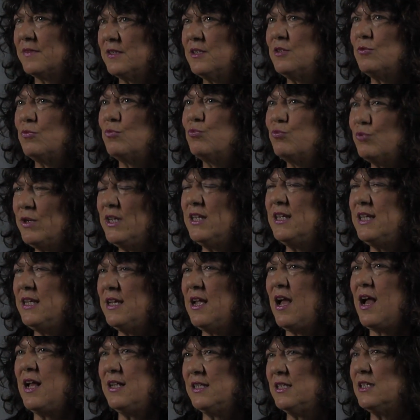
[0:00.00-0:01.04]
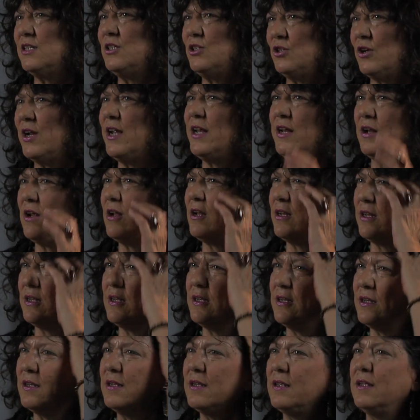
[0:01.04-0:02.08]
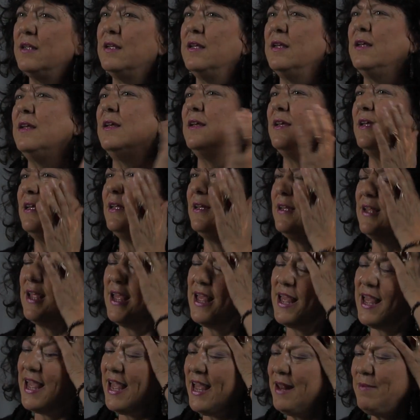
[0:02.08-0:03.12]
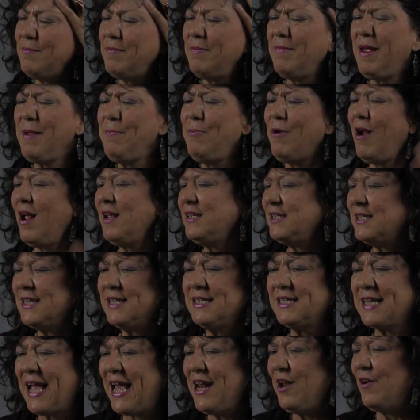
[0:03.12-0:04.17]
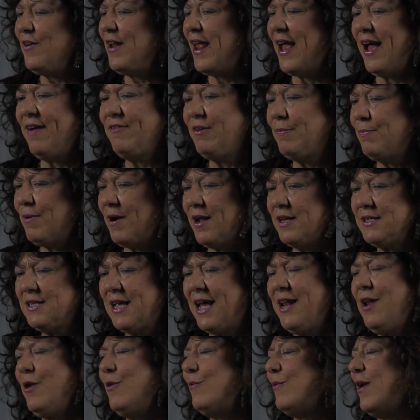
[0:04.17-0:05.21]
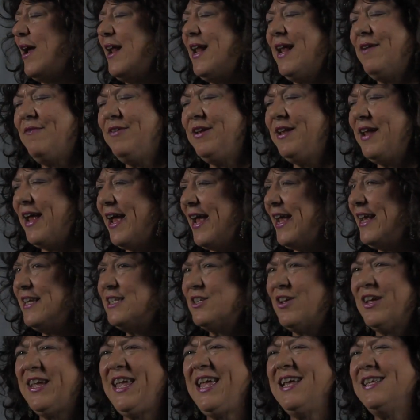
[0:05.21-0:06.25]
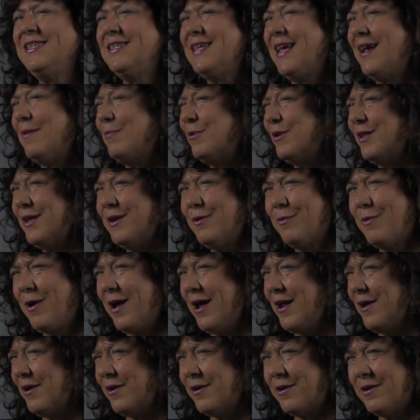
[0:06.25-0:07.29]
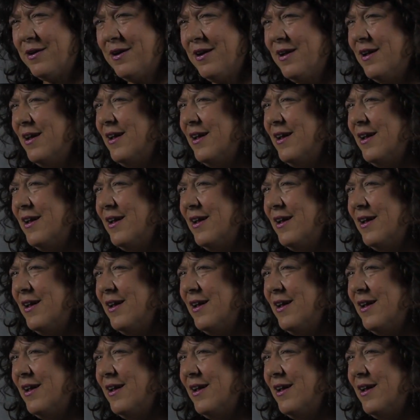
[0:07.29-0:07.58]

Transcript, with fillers: to really concentrate on it. And and my process, I don't have a process. I don't write every day, so I can't say I'm really a writer.